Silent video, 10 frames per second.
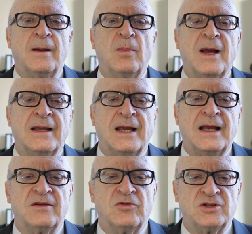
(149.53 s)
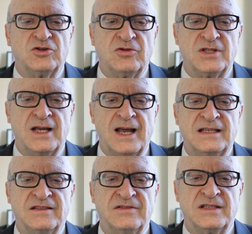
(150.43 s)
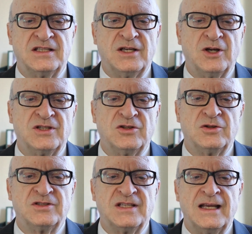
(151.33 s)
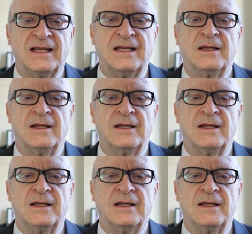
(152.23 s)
whether it will utilize physiological saline